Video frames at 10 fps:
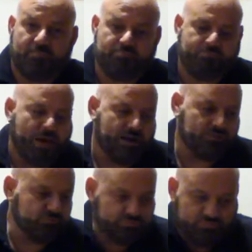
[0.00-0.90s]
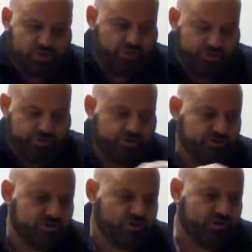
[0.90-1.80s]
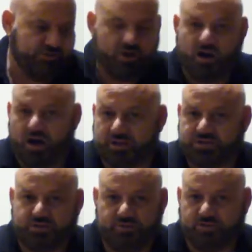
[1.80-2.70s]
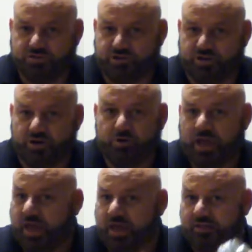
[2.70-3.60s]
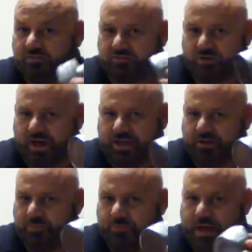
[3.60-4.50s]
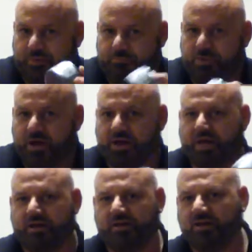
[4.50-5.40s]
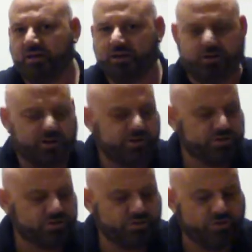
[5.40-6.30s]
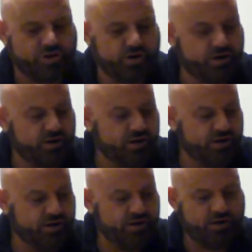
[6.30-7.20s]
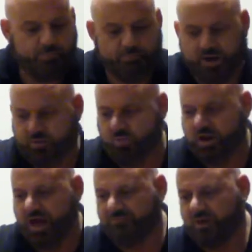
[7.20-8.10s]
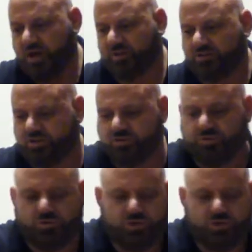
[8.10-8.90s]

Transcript: about 1/3 of the cost of the Sterno cans, so I get them about $1 at a clearance store. But what I've gone to